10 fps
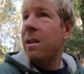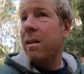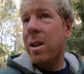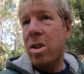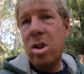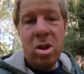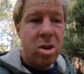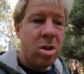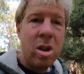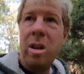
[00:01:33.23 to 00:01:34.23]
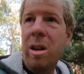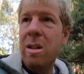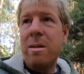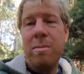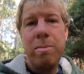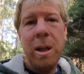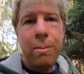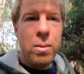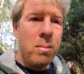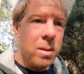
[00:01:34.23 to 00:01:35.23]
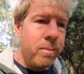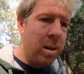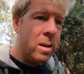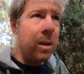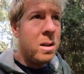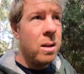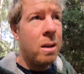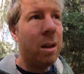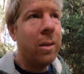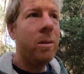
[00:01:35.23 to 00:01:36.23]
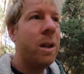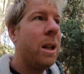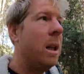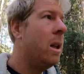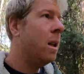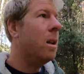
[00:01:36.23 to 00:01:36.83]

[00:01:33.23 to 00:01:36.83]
which is a big problem because we